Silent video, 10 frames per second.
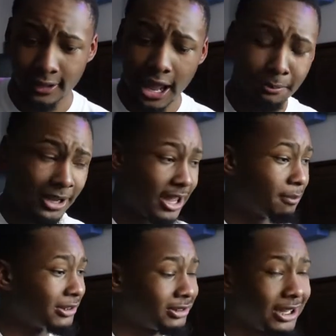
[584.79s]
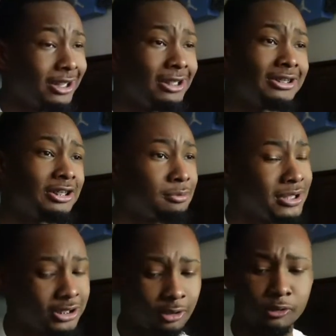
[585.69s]
Hey, man, y'all make sure y'all hit that sub
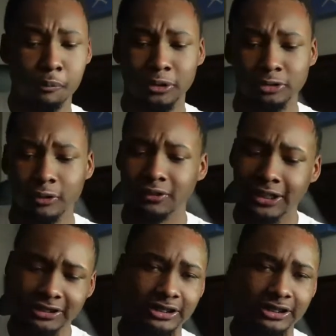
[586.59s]
button, turn on the post notifications.